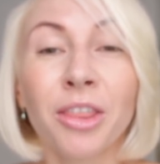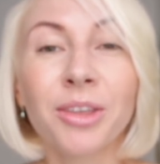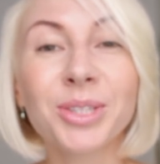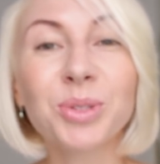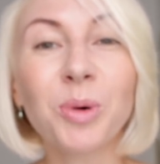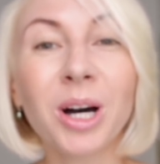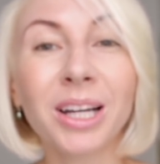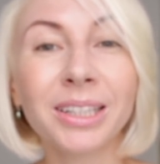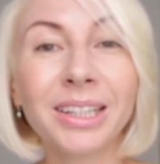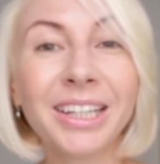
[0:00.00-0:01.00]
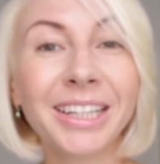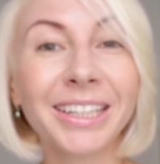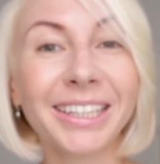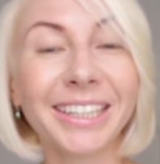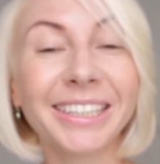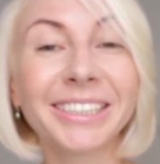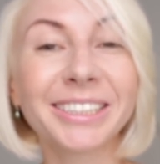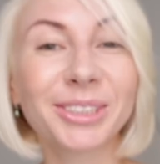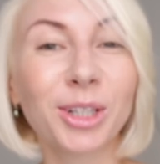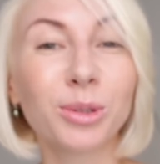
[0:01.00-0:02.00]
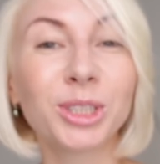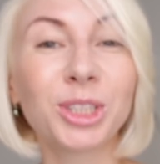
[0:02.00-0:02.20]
This one is going